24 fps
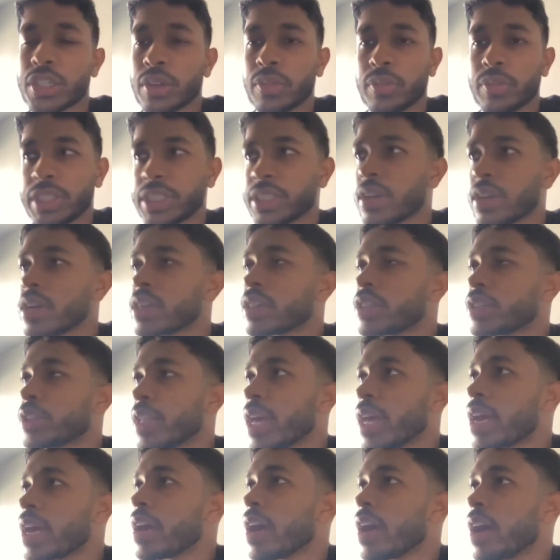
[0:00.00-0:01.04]
research
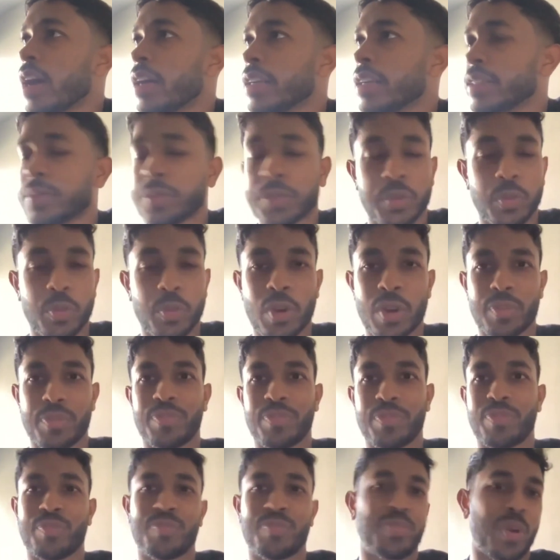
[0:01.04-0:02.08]
there in terms of what
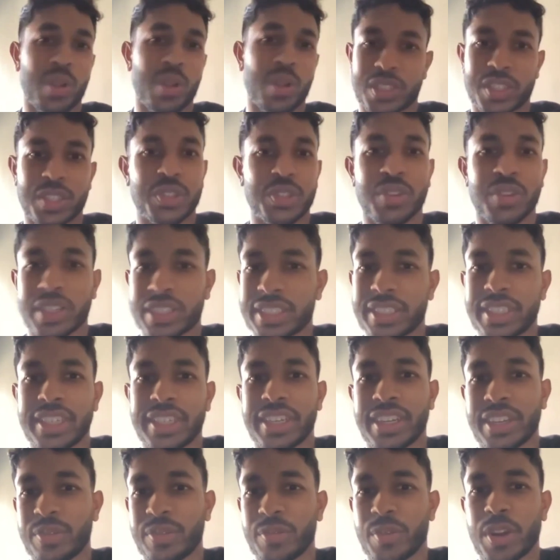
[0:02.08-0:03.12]
bots are
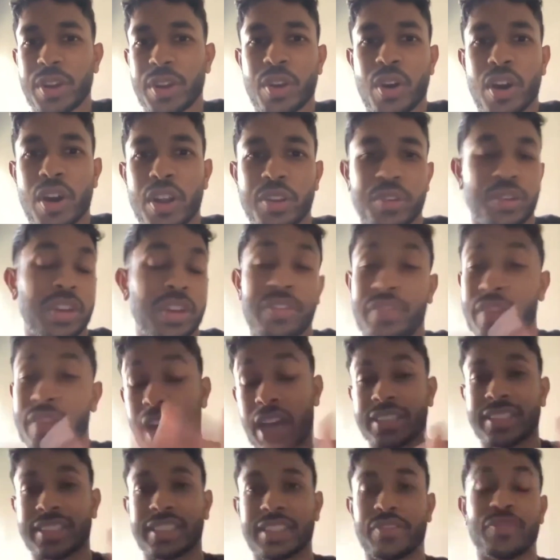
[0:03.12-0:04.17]
trusted and whatnot. You can even
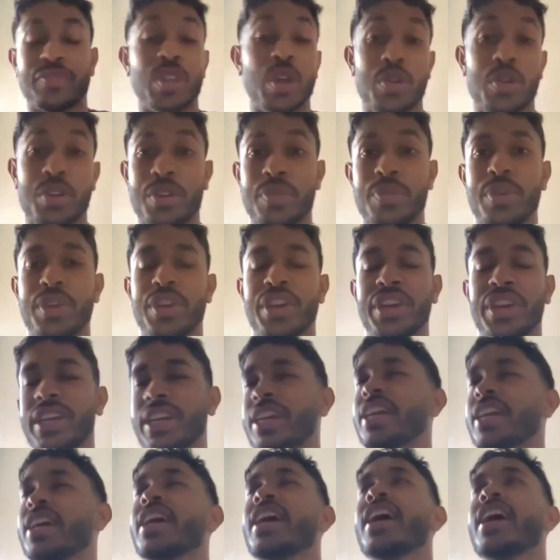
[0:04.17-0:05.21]
ask the Flow
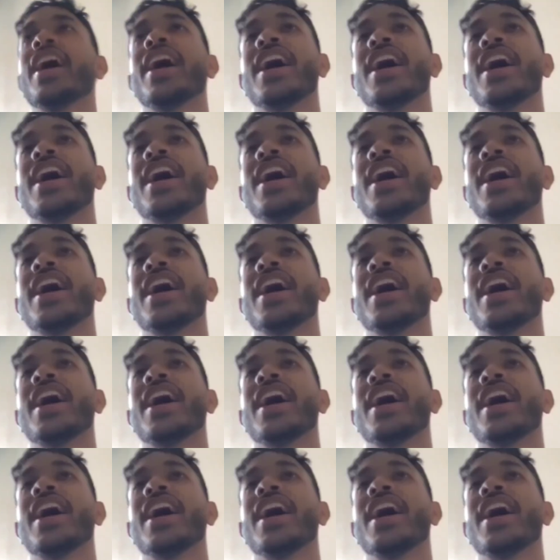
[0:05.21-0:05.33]
community.